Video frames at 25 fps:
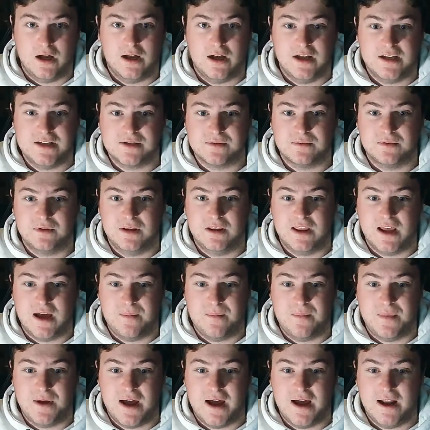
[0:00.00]
Is It Really
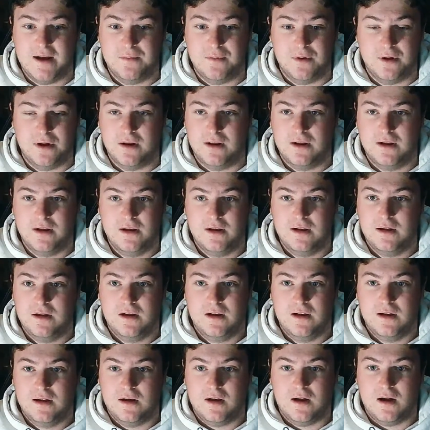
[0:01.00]
That Bad? But
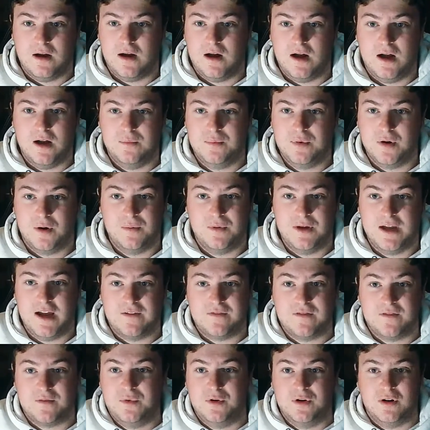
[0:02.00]
I'd probably
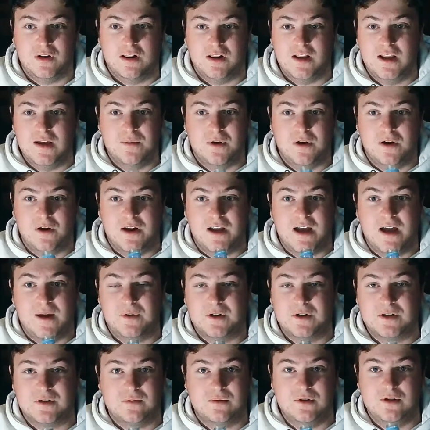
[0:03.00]
have to put a limit on how
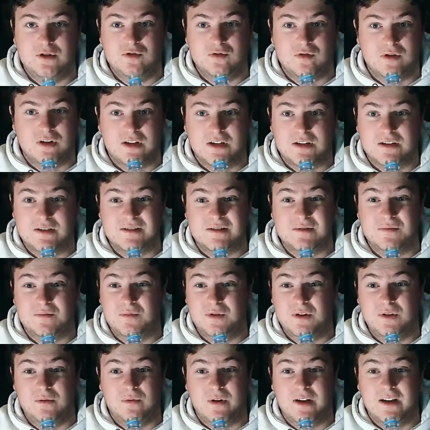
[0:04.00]
much we drink, because
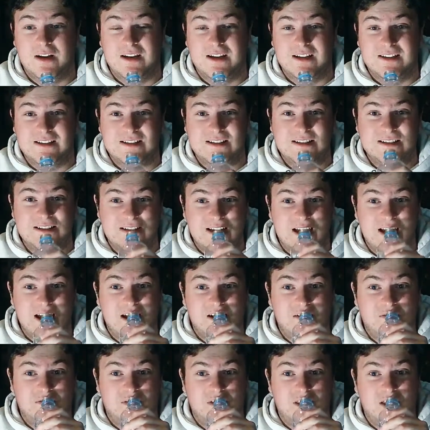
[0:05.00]
we went
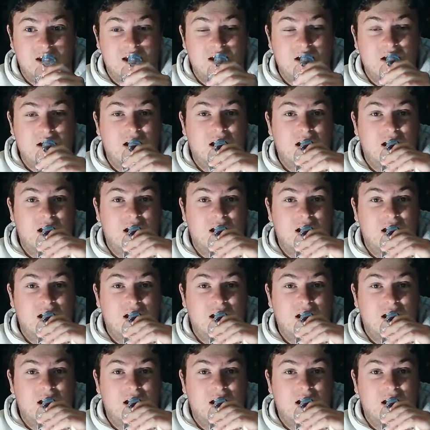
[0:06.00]
insane for that.